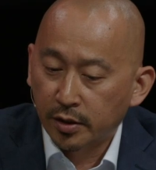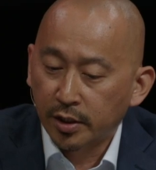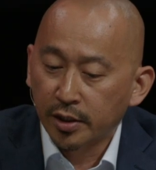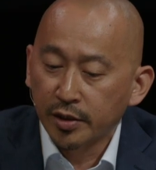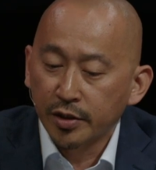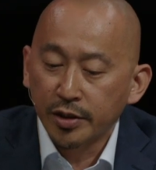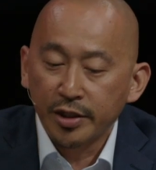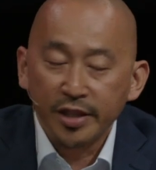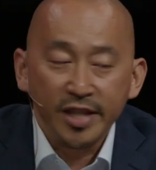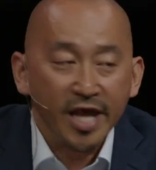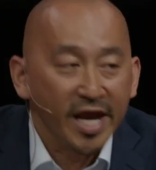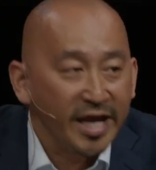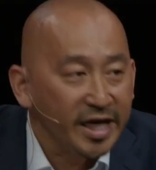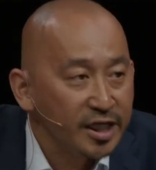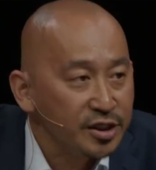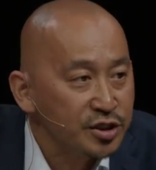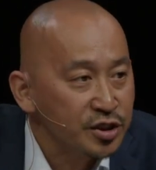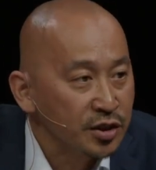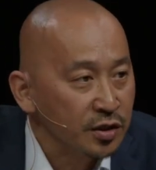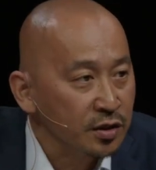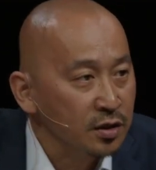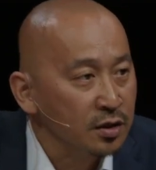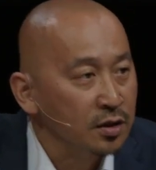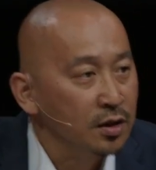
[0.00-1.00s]
The
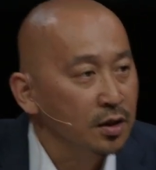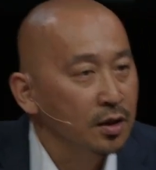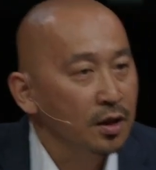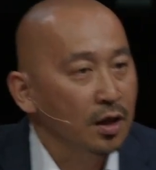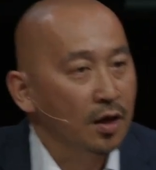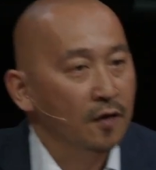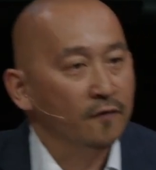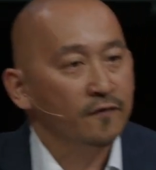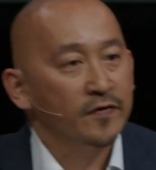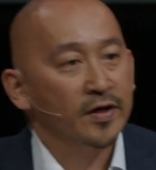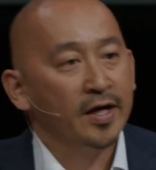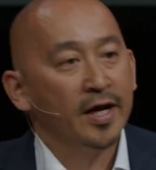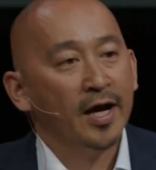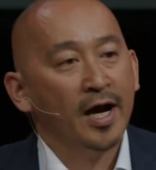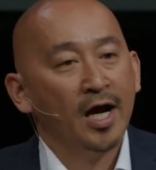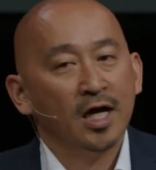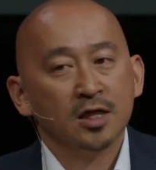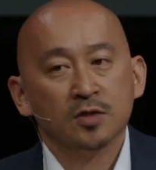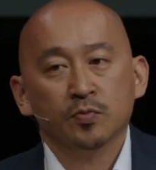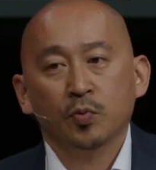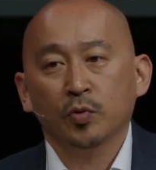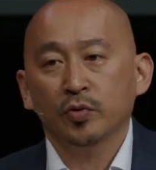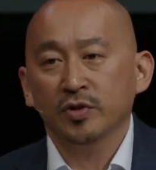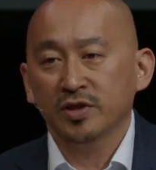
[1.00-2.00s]
nature of the
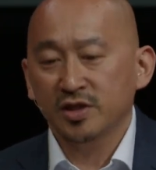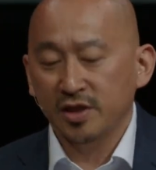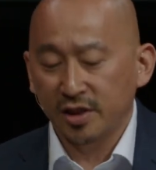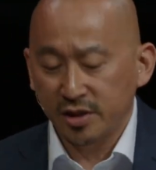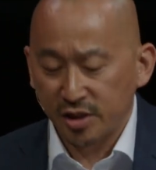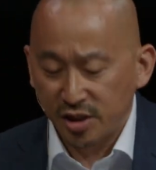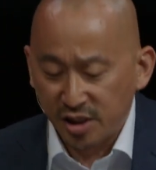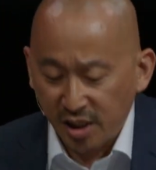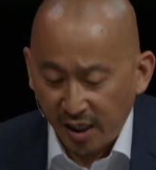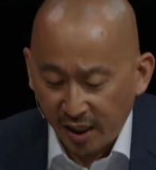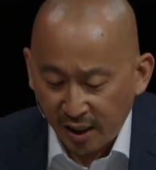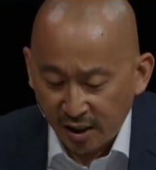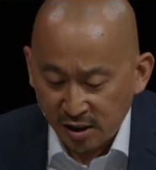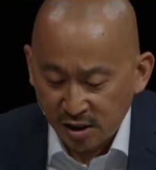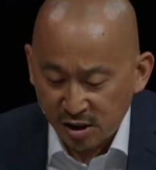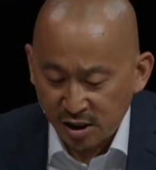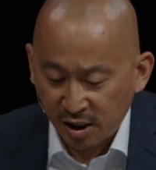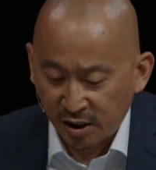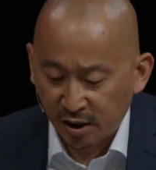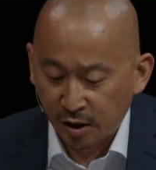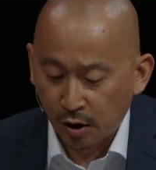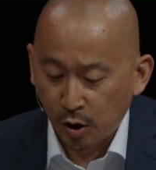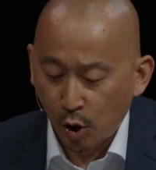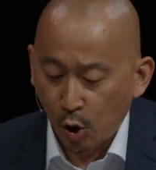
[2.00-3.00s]
gospel isn't
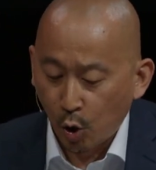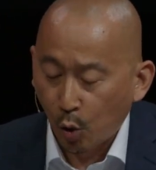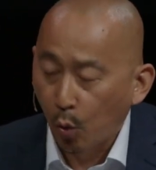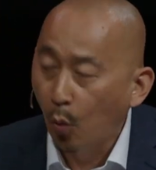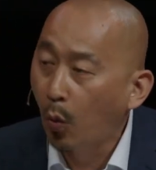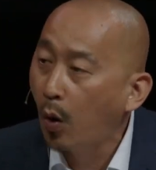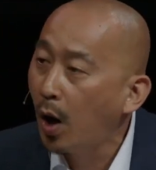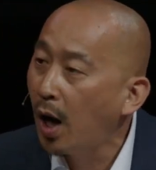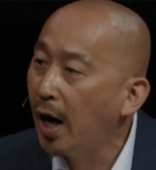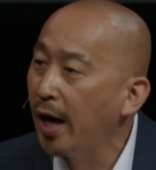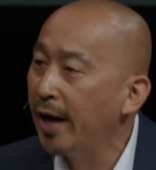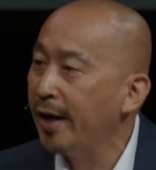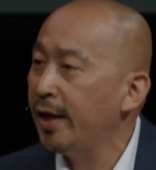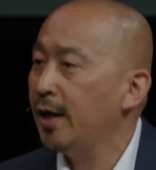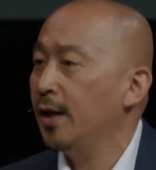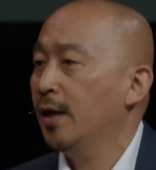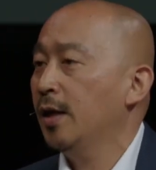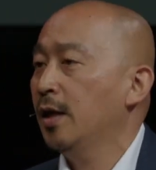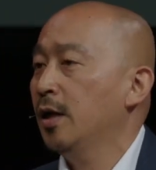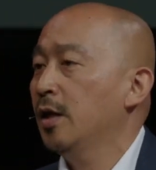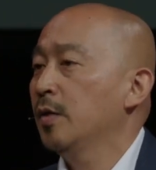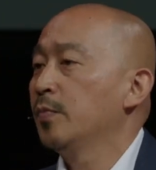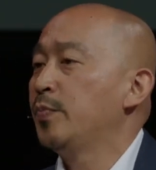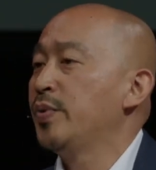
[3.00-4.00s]
changing. Why?
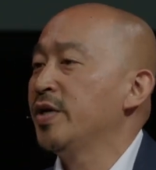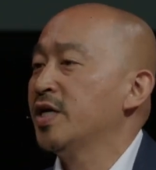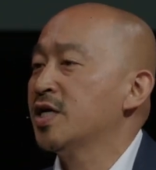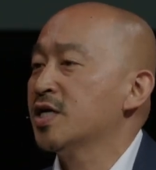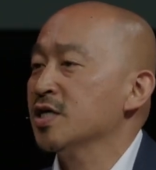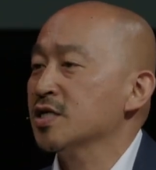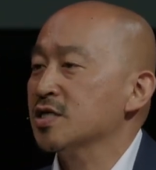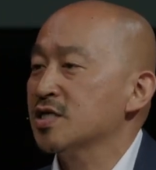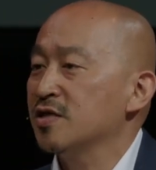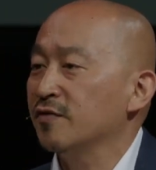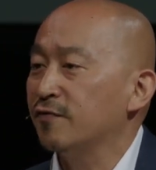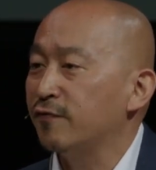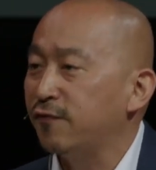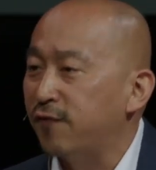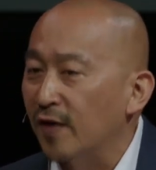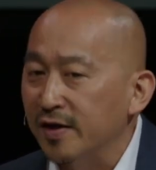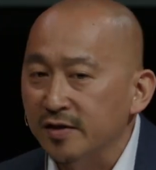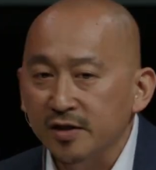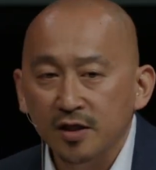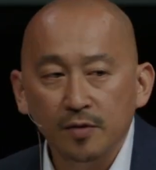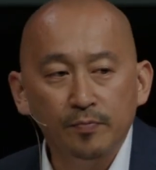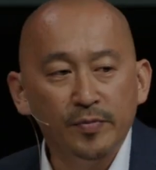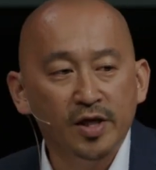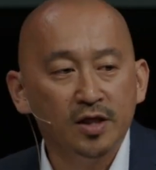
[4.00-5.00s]
Because the
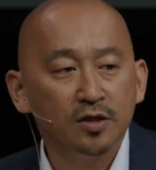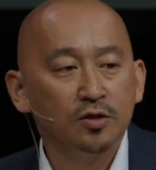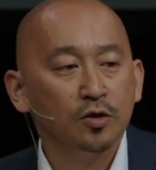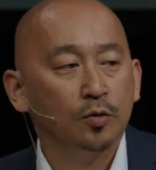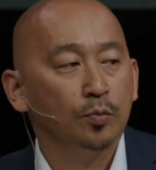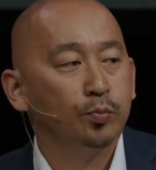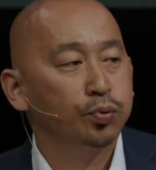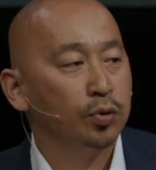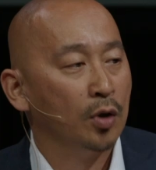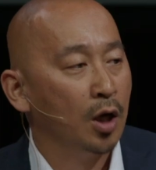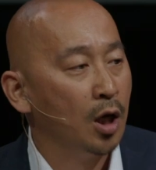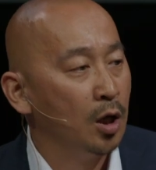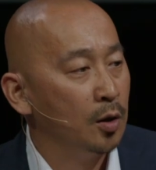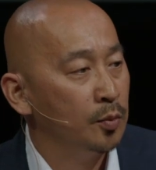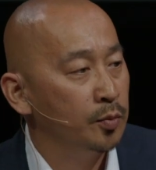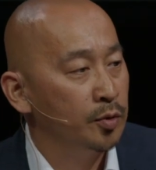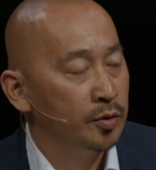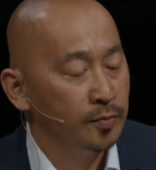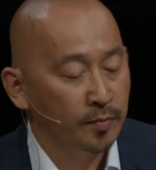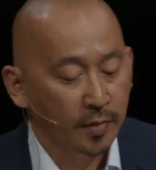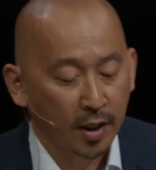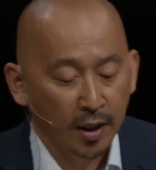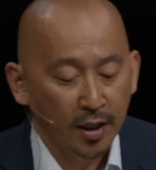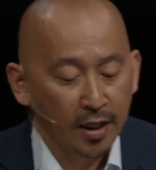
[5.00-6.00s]
fundamental
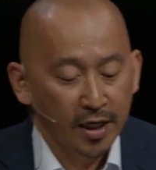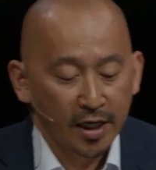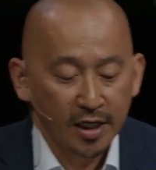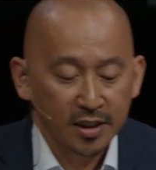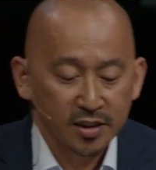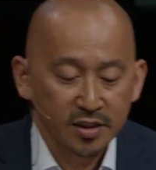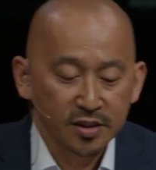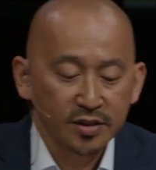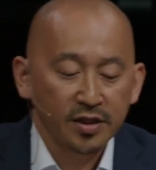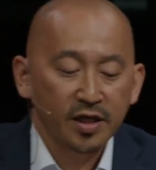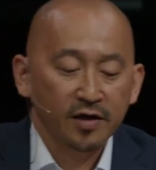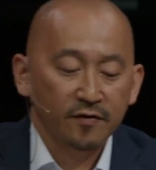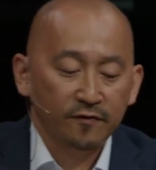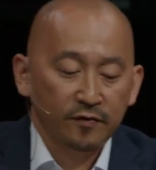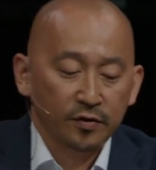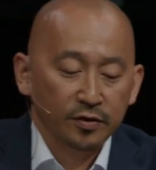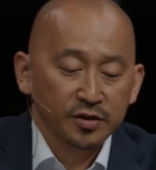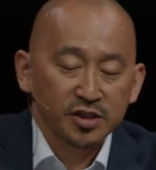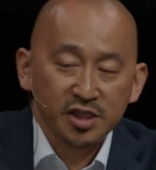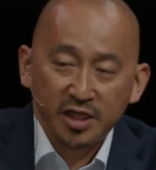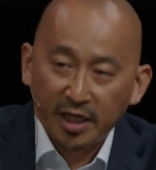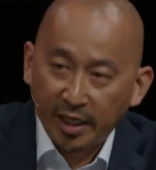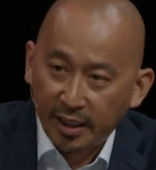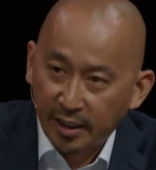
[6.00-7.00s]
problem has
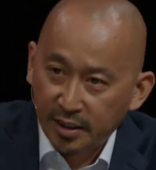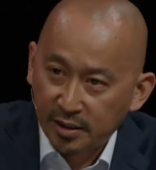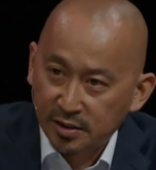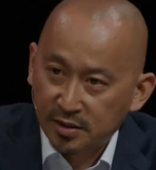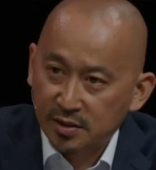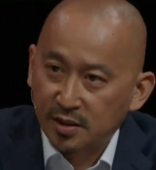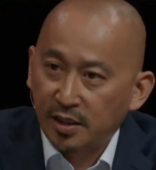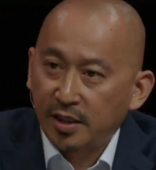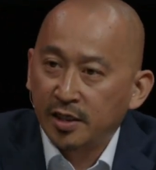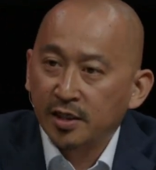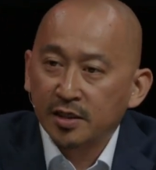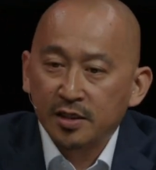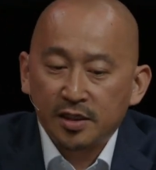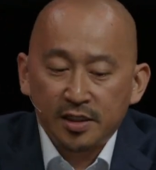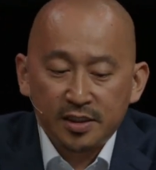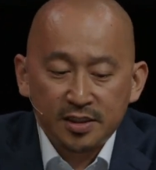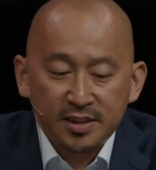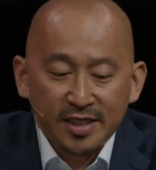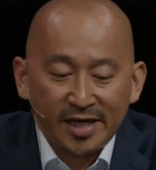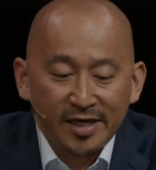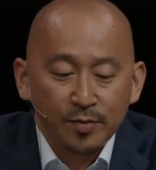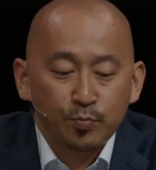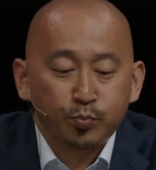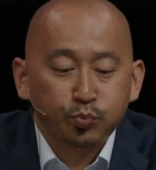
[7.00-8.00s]
never changed. It
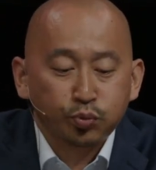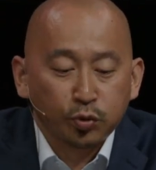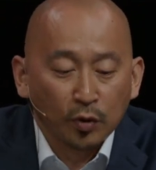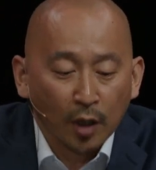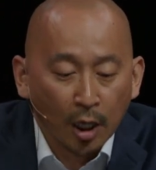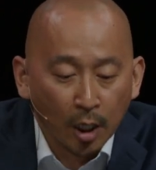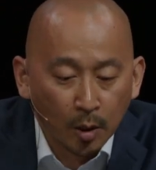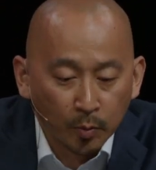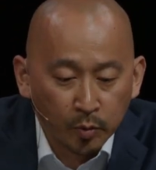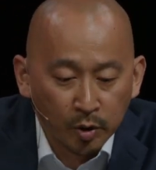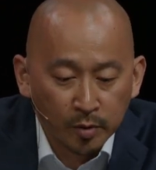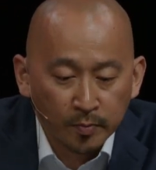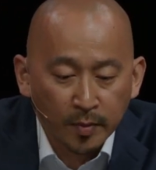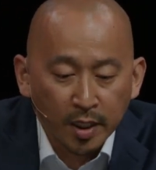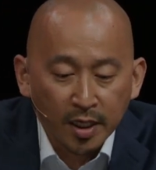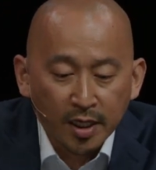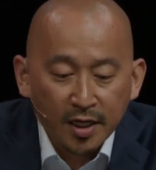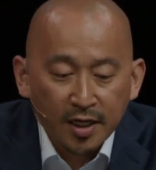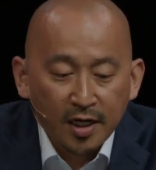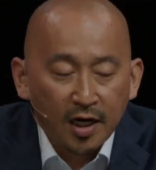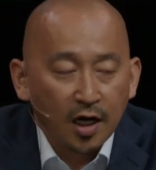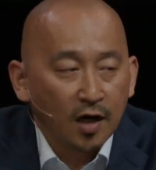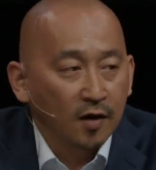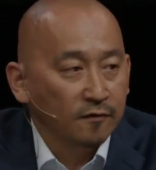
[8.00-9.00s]
is a problem
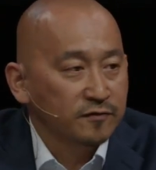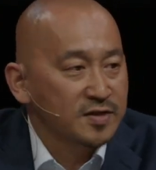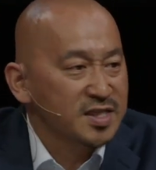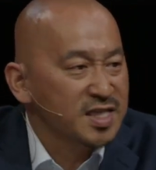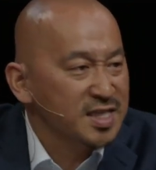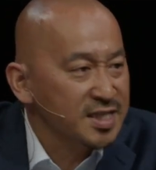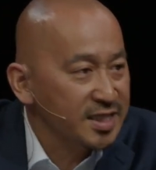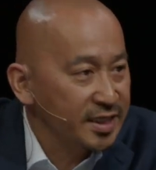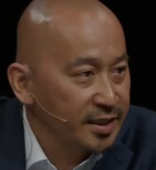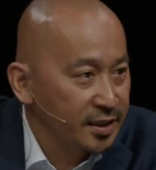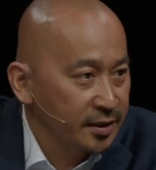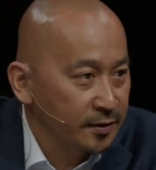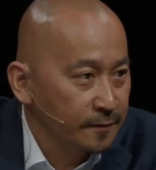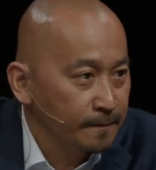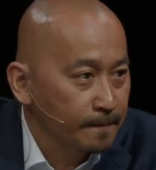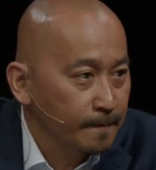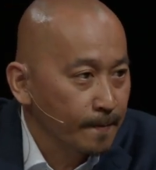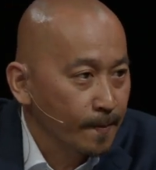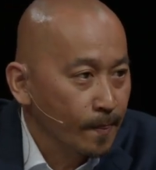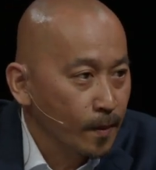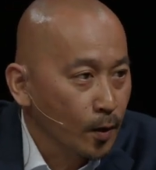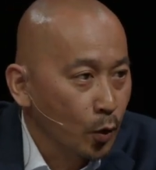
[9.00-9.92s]
of sin.